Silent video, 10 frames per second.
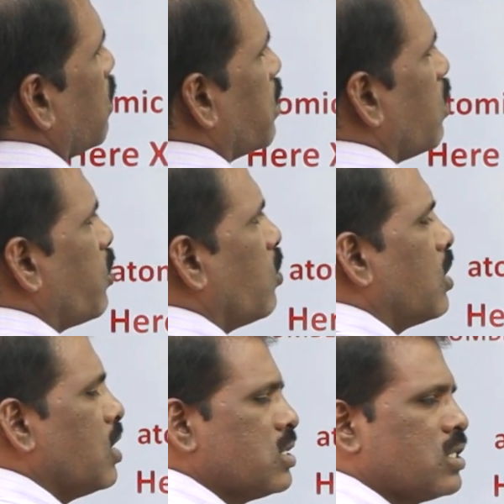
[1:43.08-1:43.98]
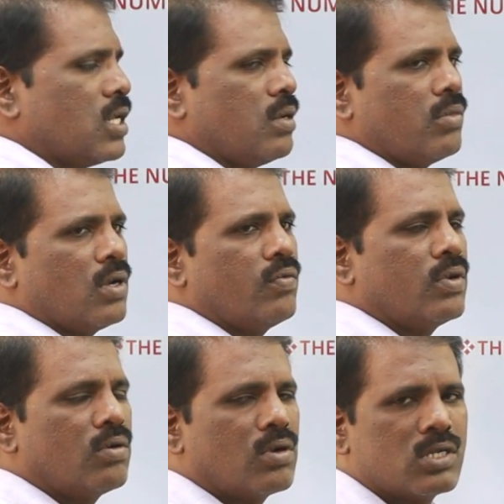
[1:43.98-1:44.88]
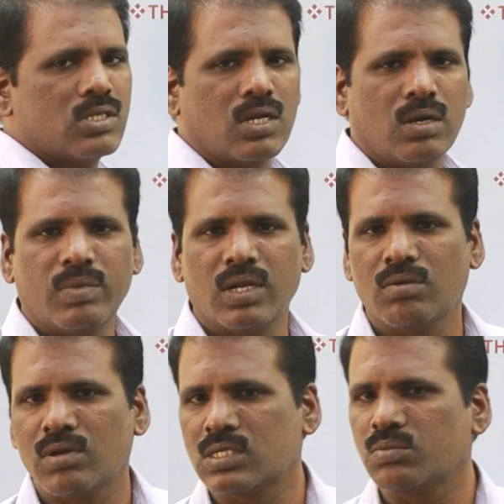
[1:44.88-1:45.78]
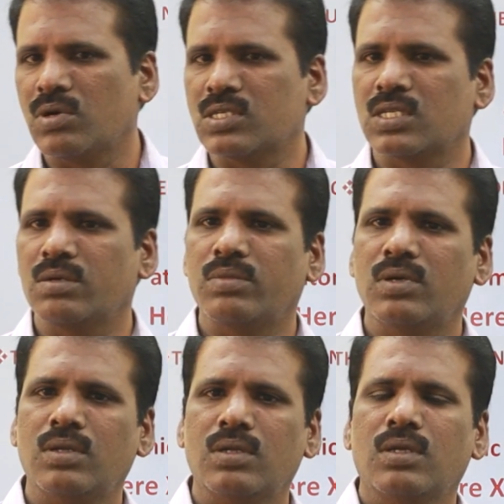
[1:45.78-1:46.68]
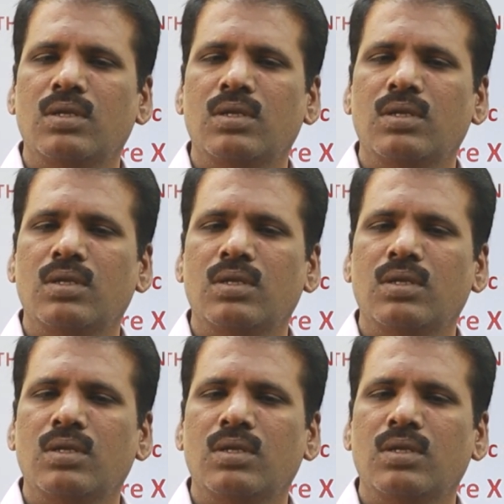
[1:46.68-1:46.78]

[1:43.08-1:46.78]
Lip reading: the number of protons and the number of neutrons are commonly known as mass number.